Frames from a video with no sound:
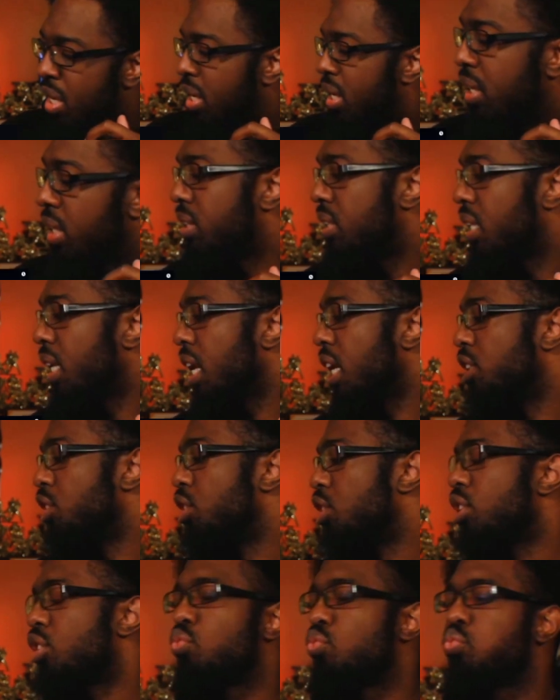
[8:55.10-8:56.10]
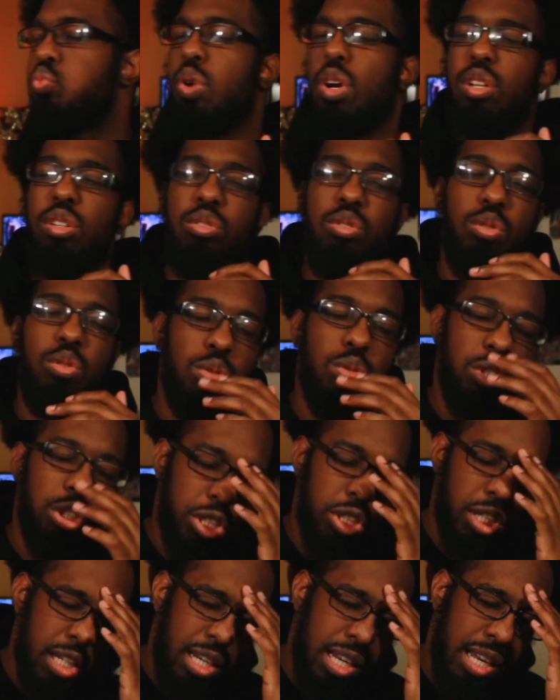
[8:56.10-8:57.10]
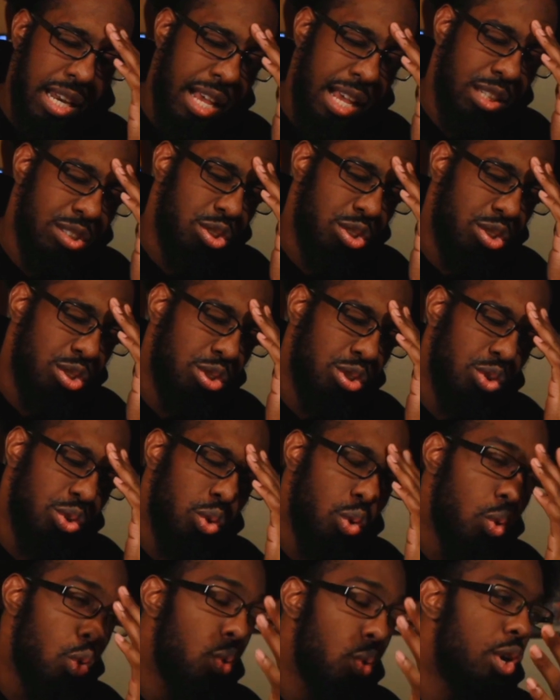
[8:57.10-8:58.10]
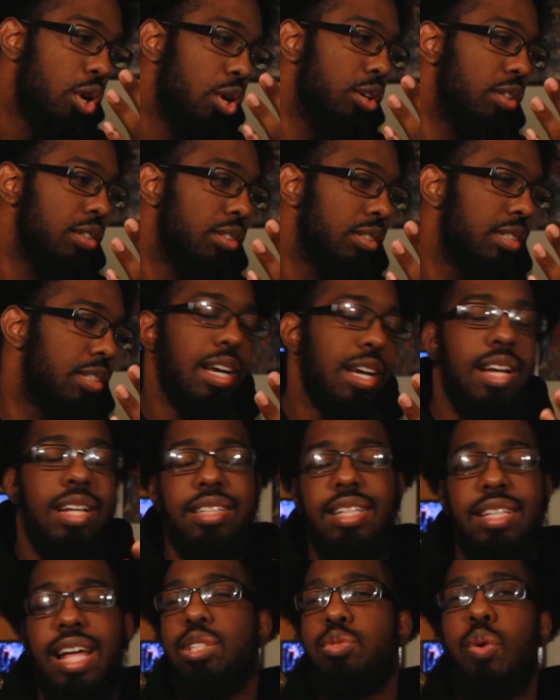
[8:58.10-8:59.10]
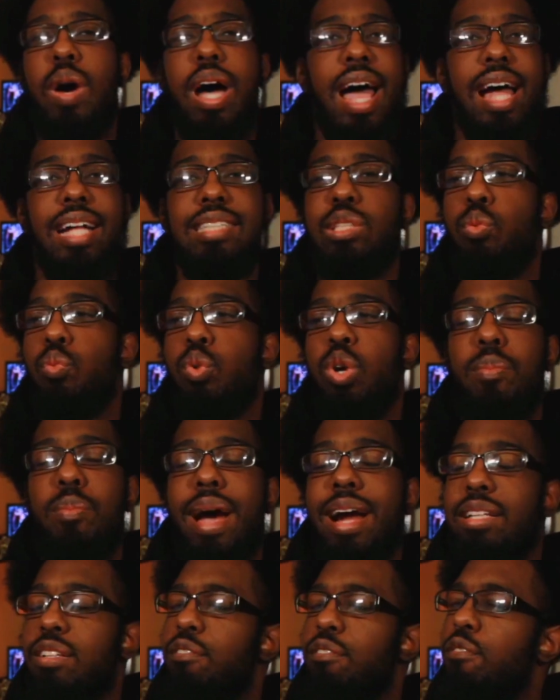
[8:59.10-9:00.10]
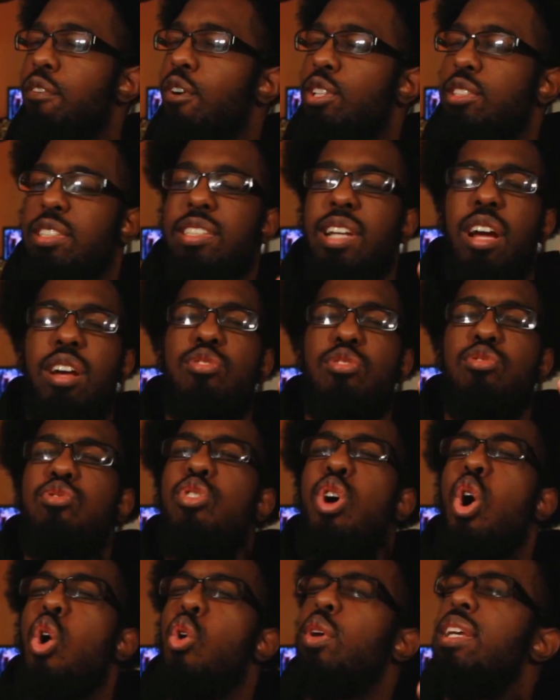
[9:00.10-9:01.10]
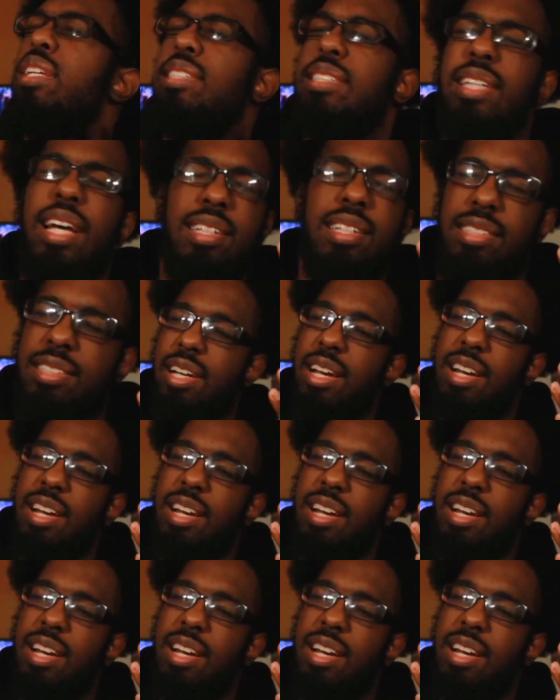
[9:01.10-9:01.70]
He said I just went through shit like sewers. That's why I had to wheel back the verse, cause I know he said something.